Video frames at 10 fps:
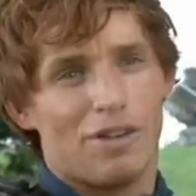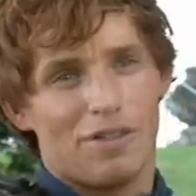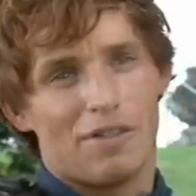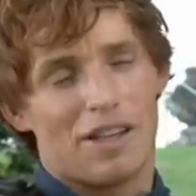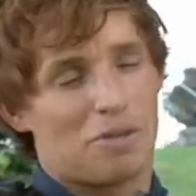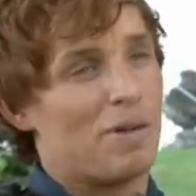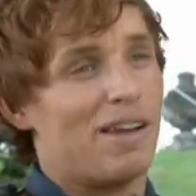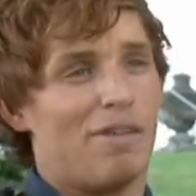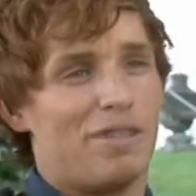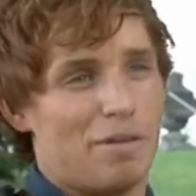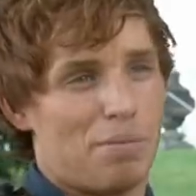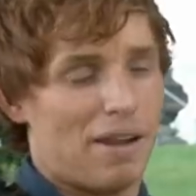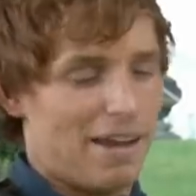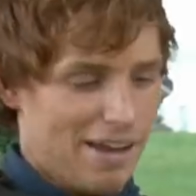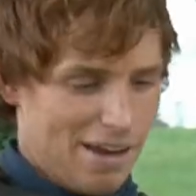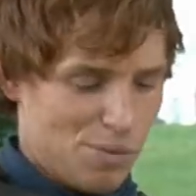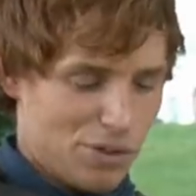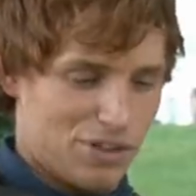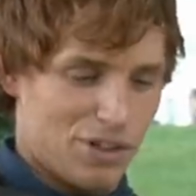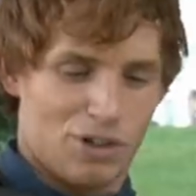that's been lovely to play. And
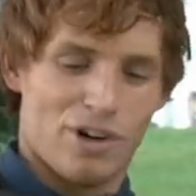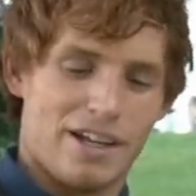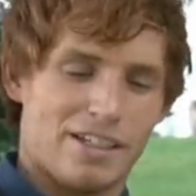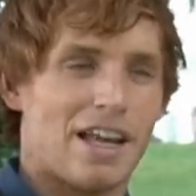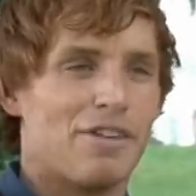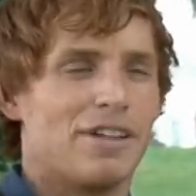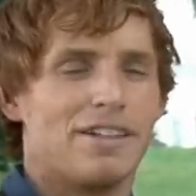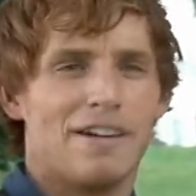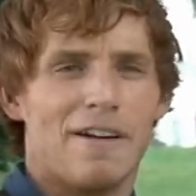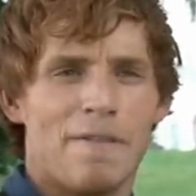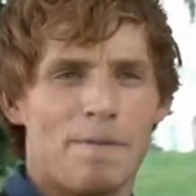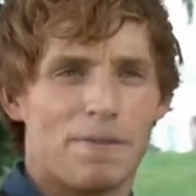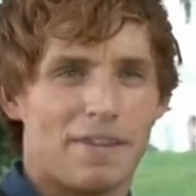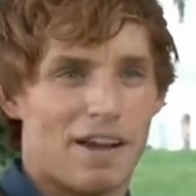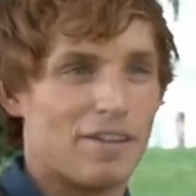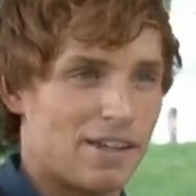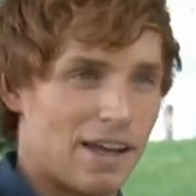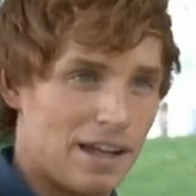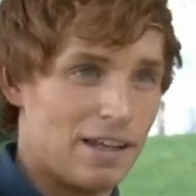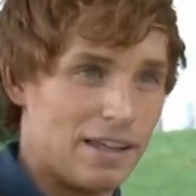what's so great is having
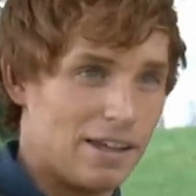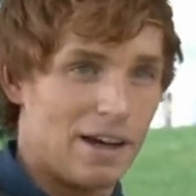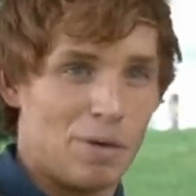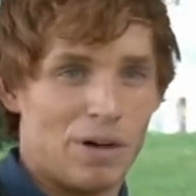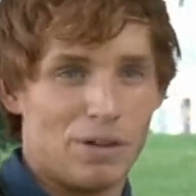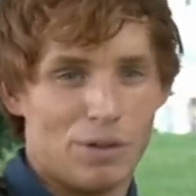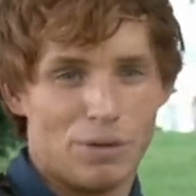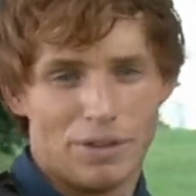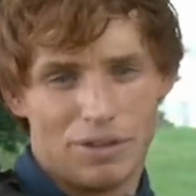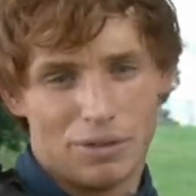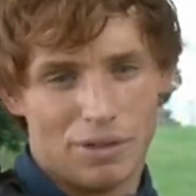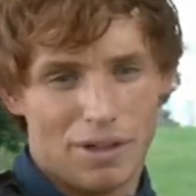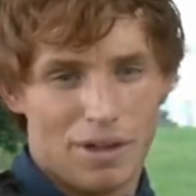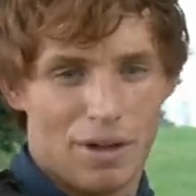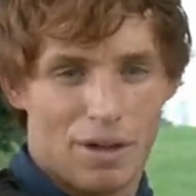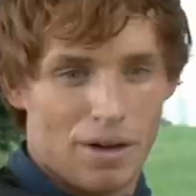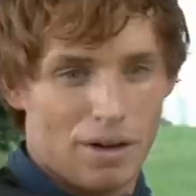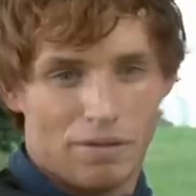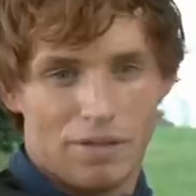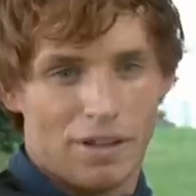Hayley Atwell, who is,
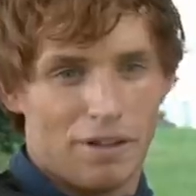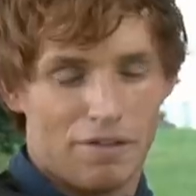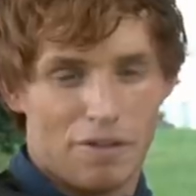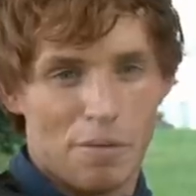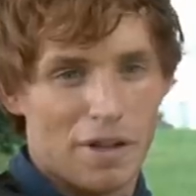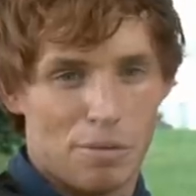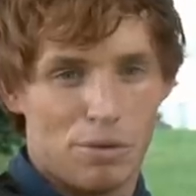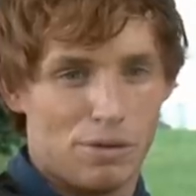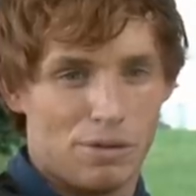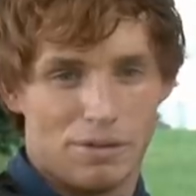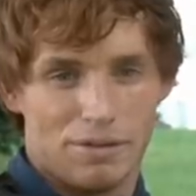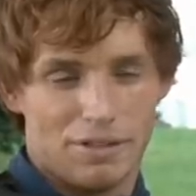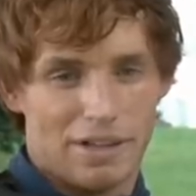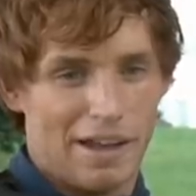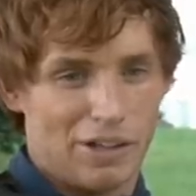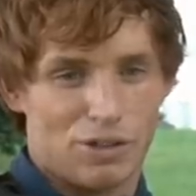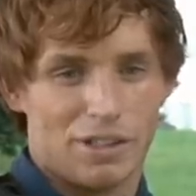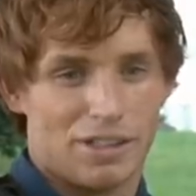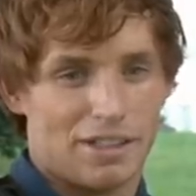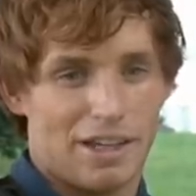a formidable
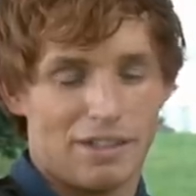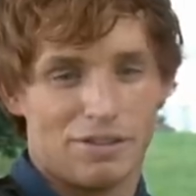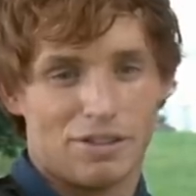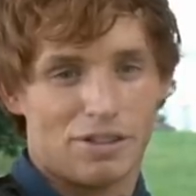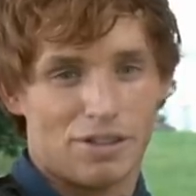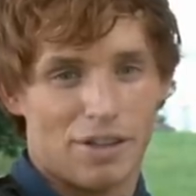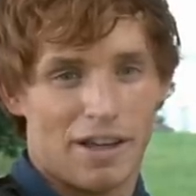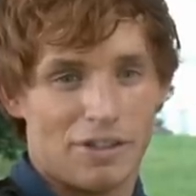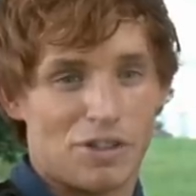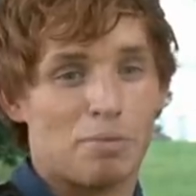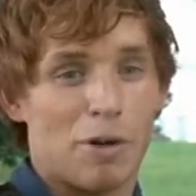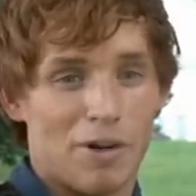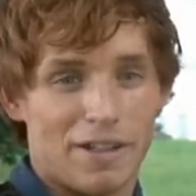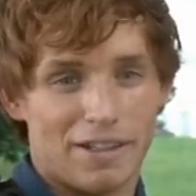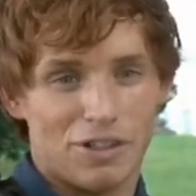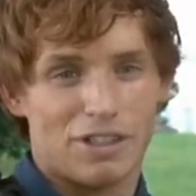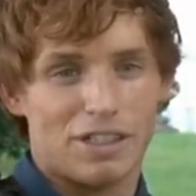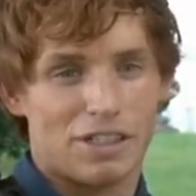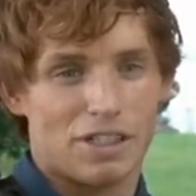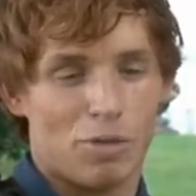actress and spirit, and
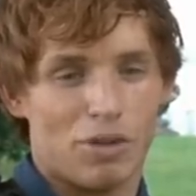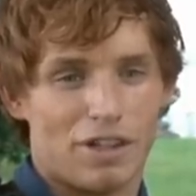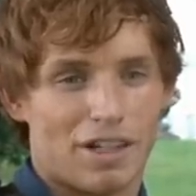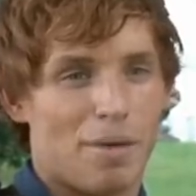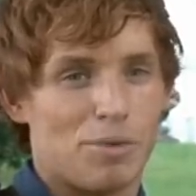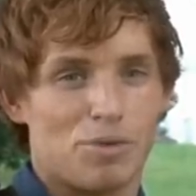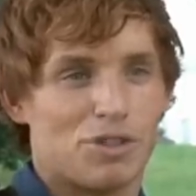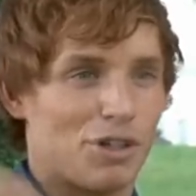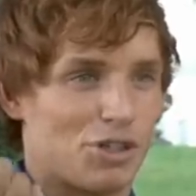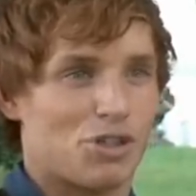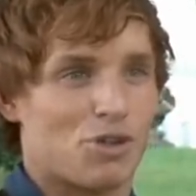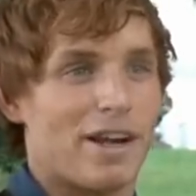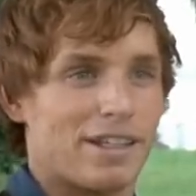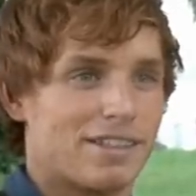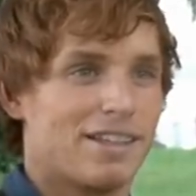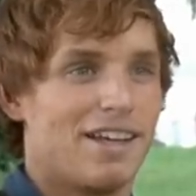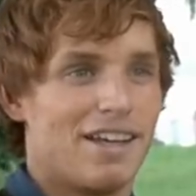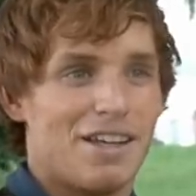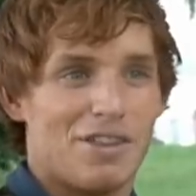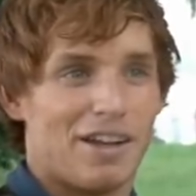she's someone that comes with such strength
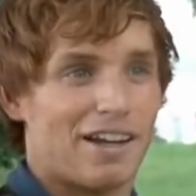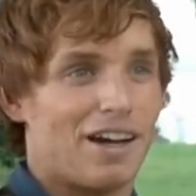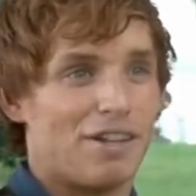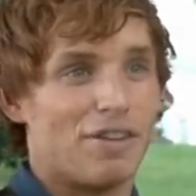that I kind of